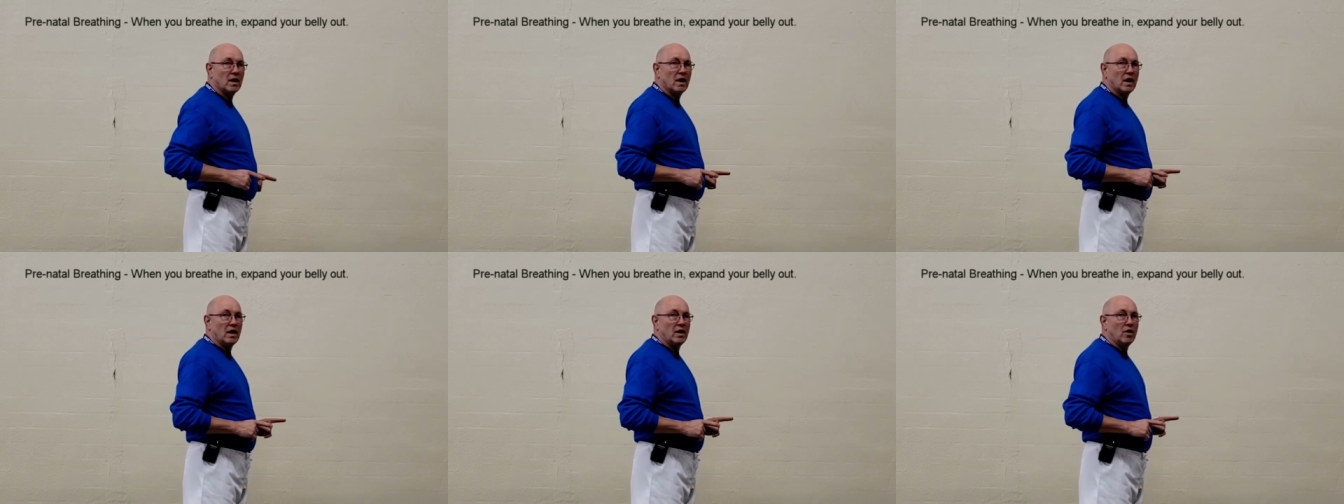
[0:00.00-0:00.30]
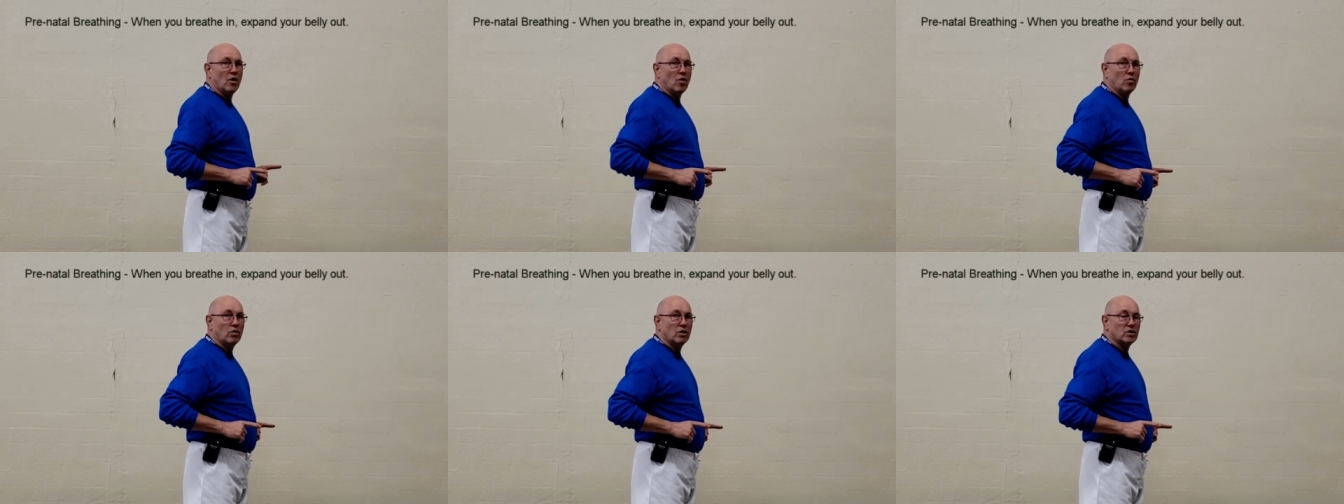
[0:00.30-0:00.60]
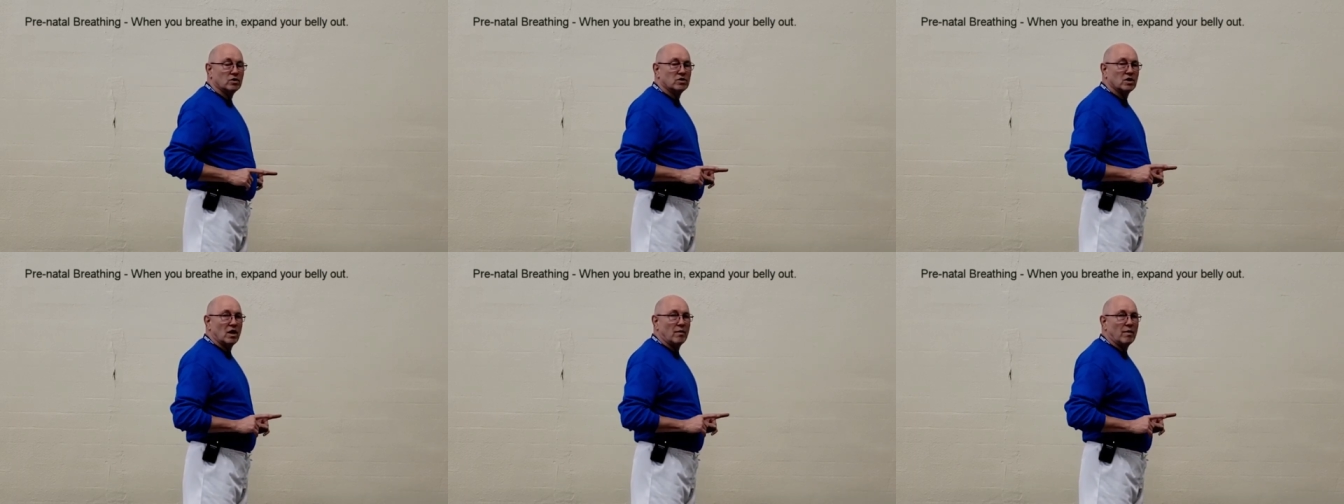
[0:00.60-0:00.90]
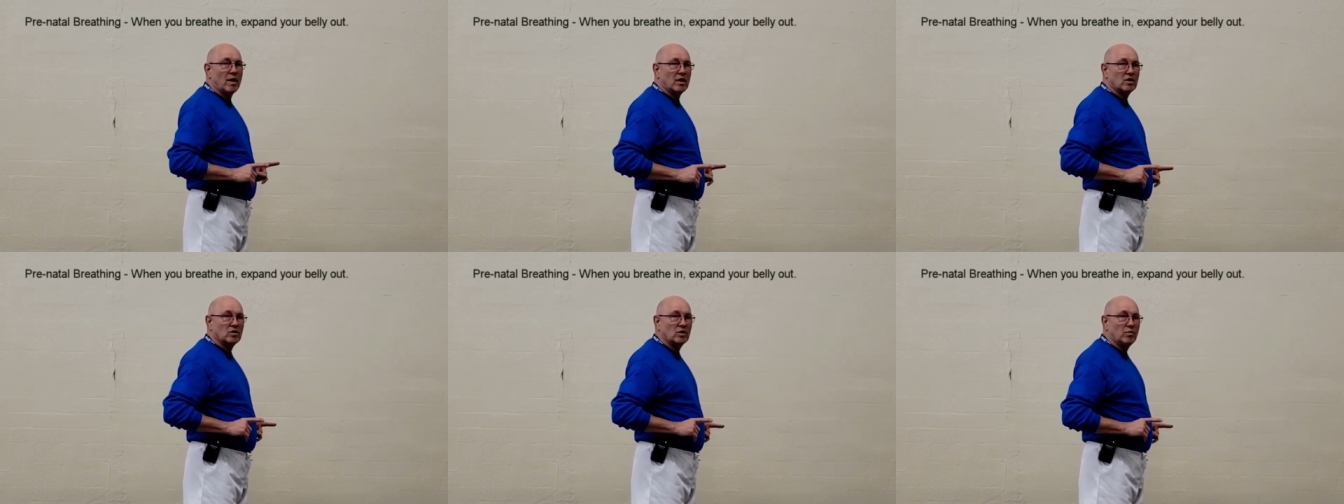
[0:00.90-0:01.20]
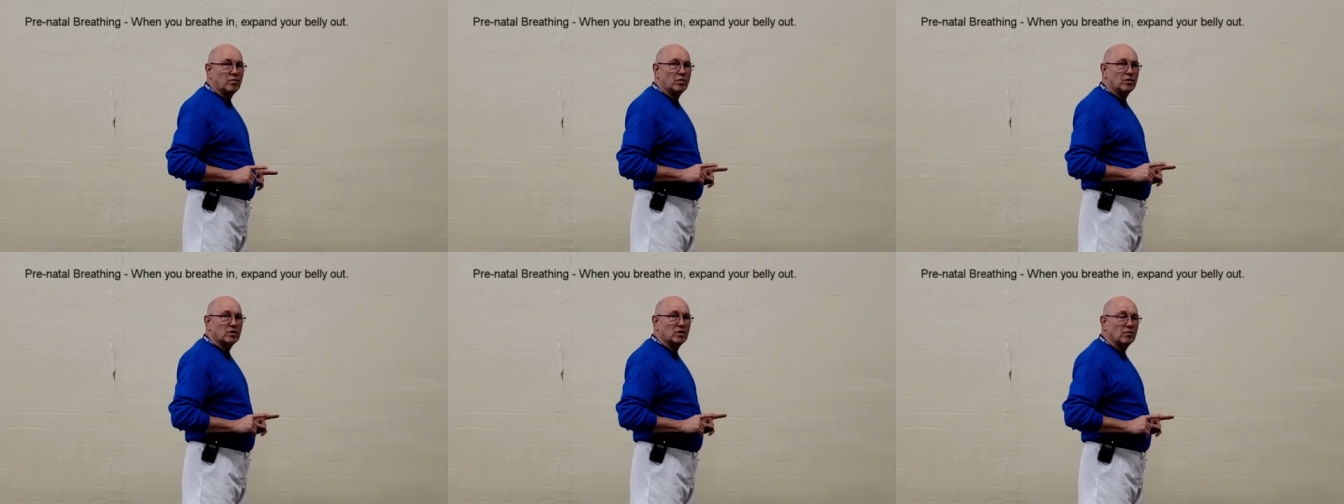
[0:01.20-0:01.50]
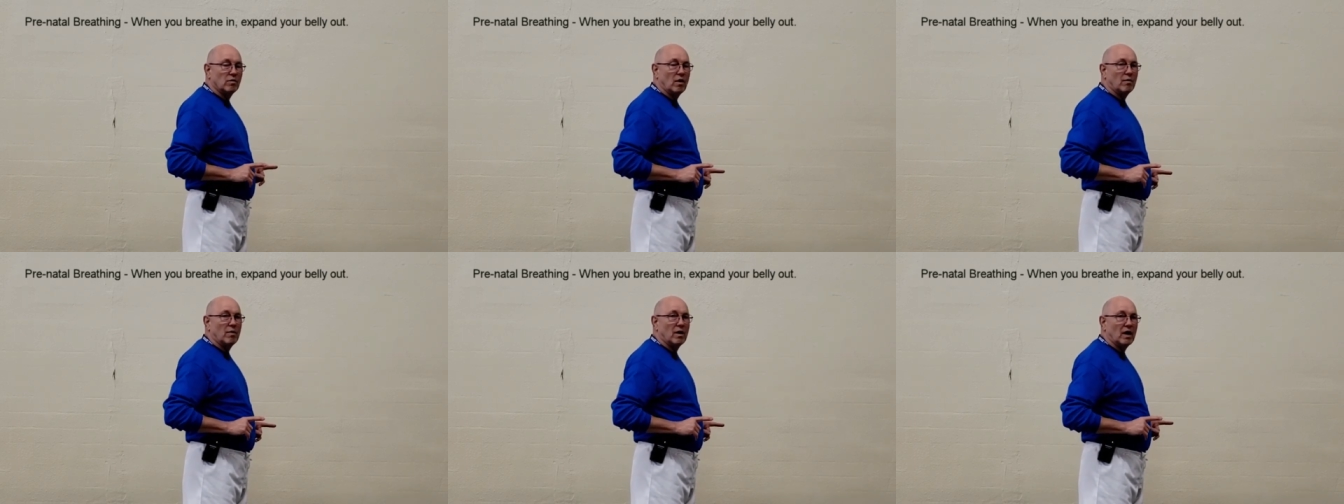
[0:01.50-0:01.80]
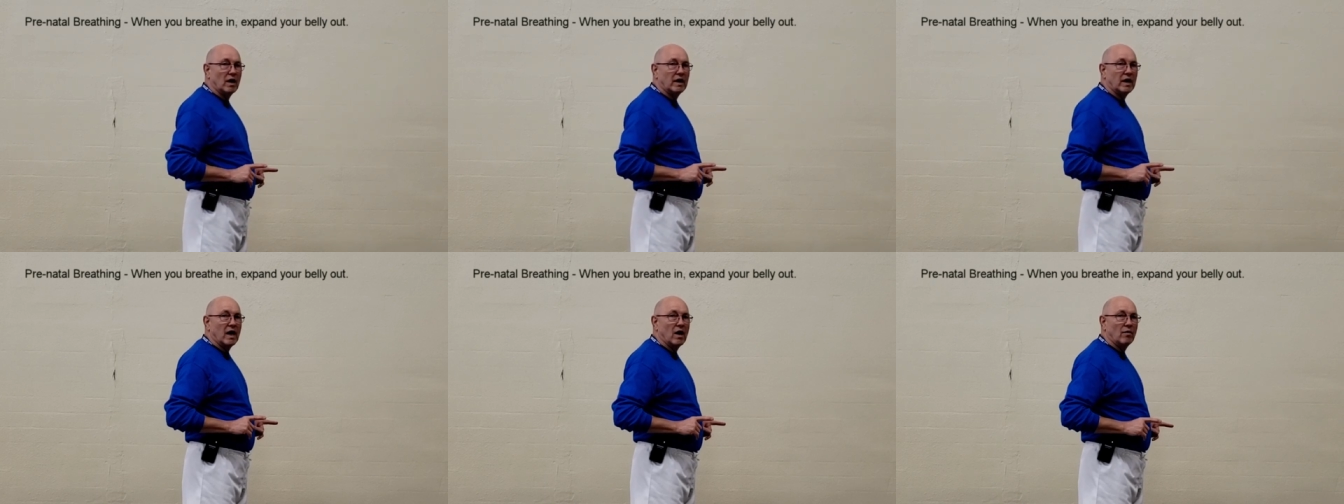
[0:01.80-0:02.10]
and notice I'm actually pushing my
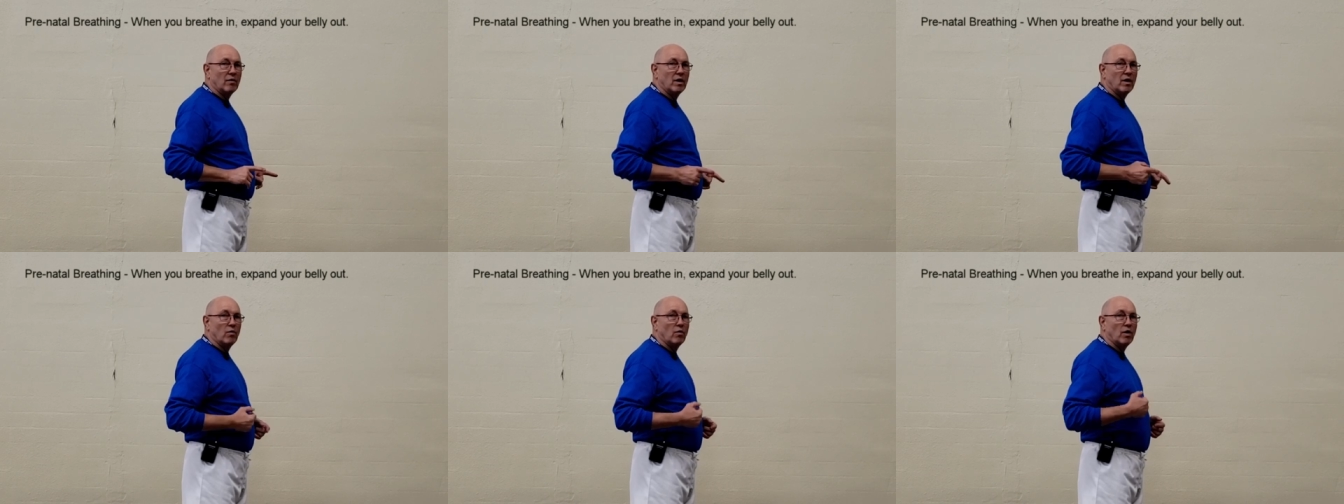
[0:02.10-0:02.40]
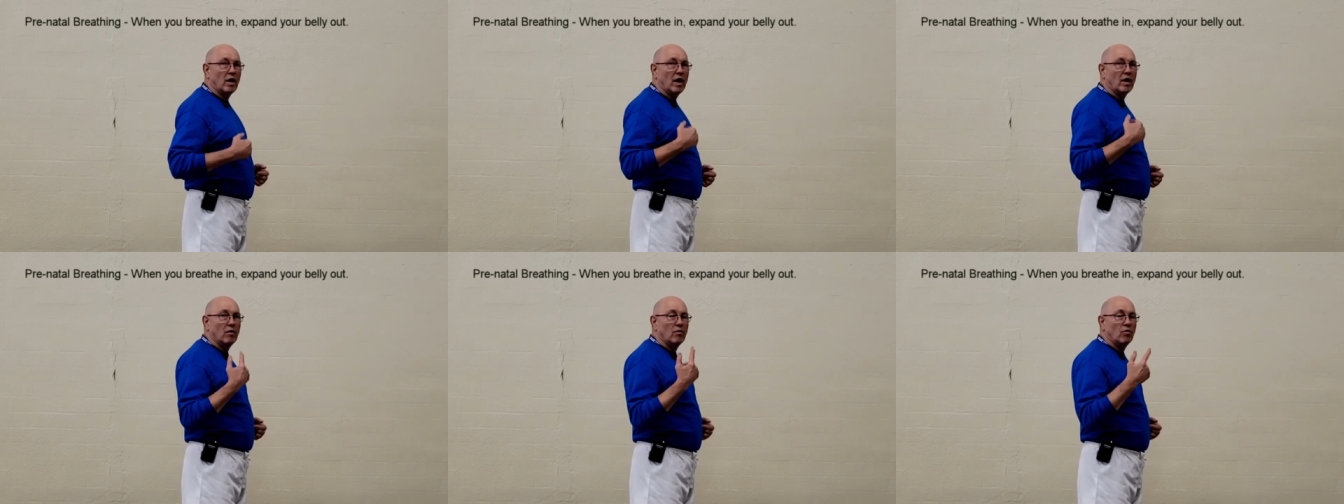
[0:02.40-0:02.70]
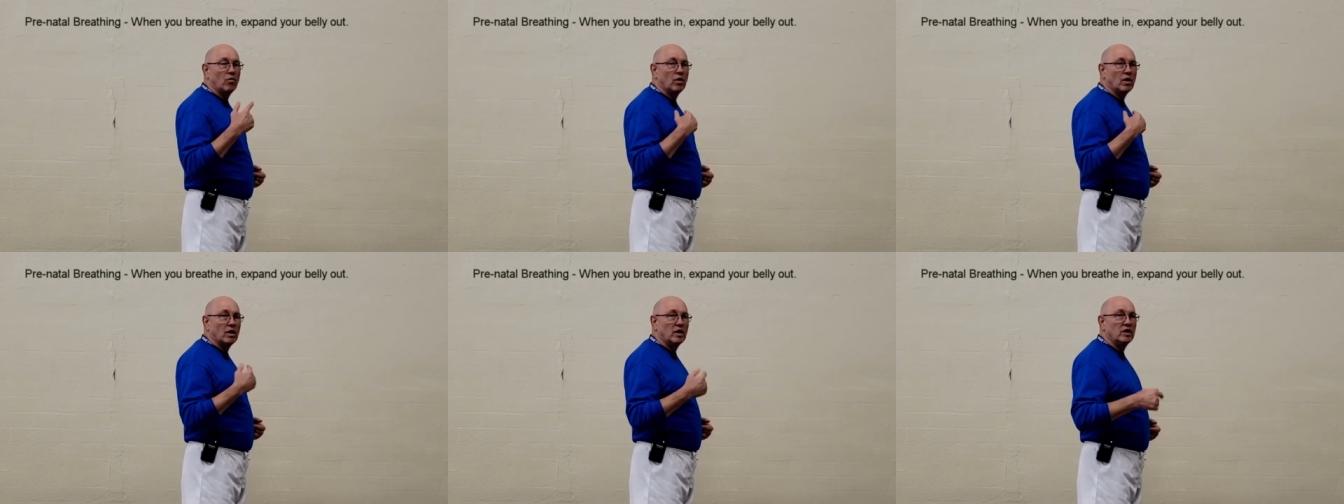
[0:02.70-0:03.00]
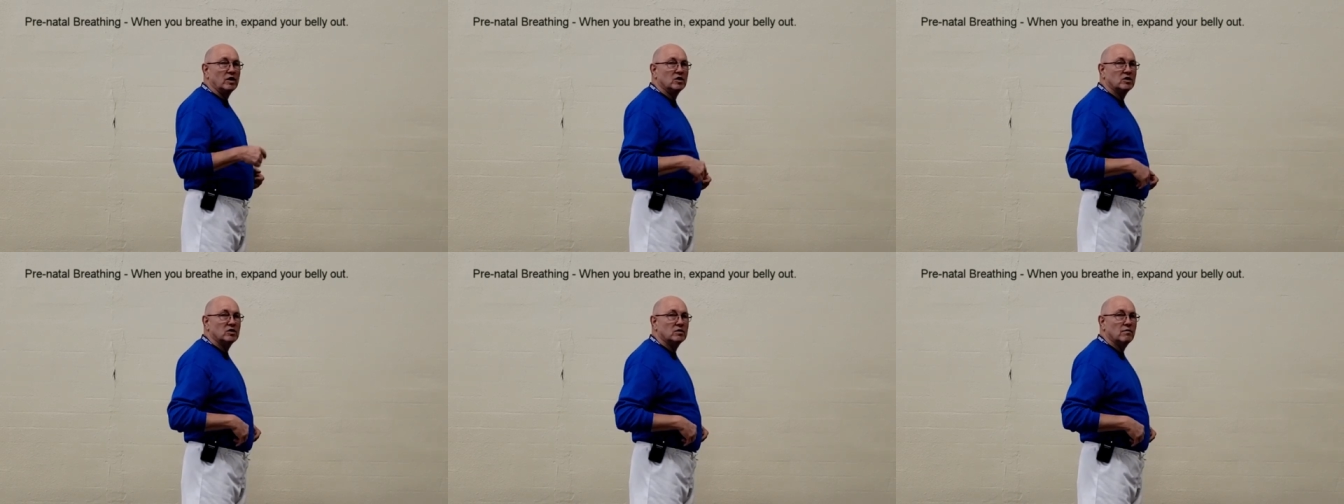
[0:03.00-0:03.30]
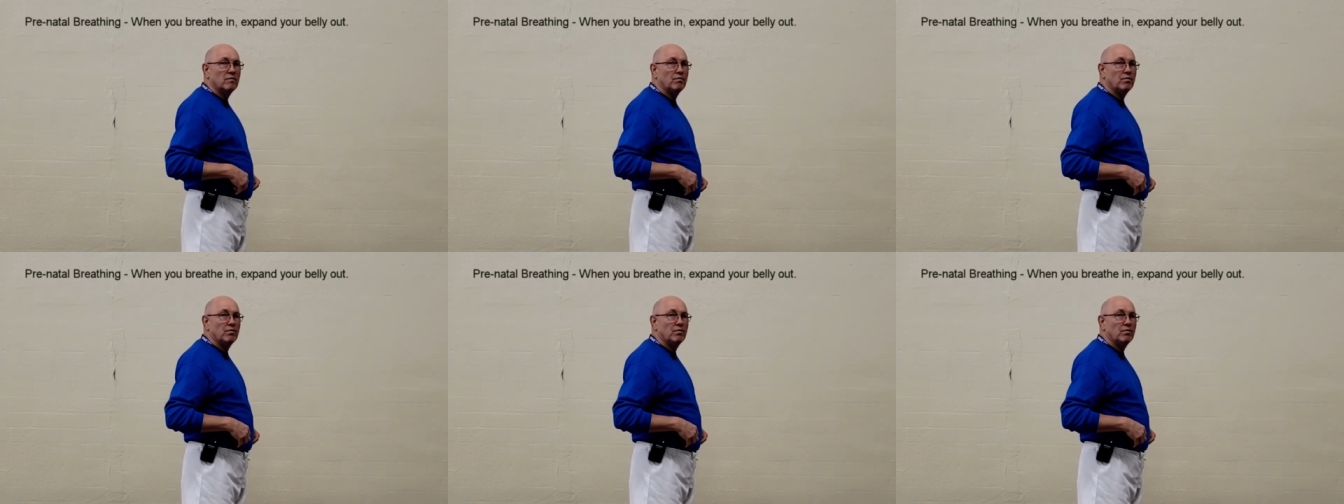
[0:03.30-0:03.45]
belly out, and then when I release,